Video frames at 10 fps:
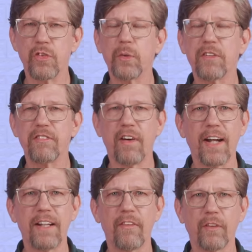You can
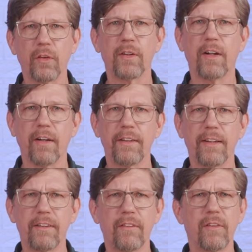find the Learn
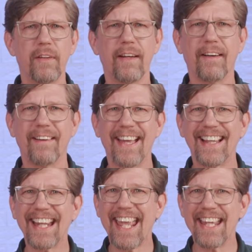content
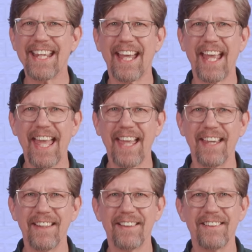at aka.ms/learn.